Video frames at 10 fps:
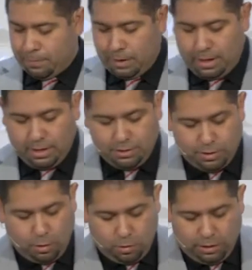And
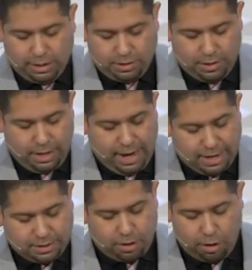so let's
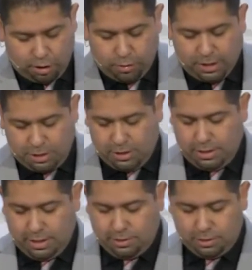ask our
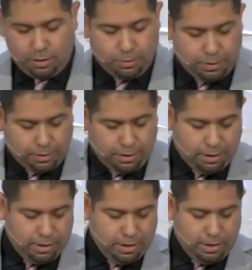question and start with
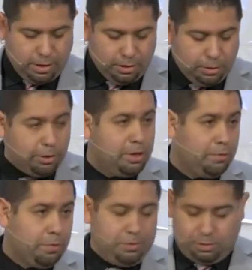our, our learning
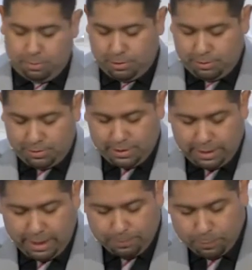from scriptures
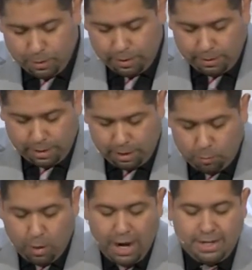today. Uh,
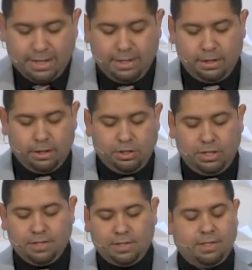why did
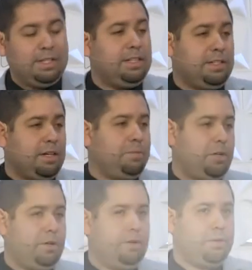Jesus need to come to earth?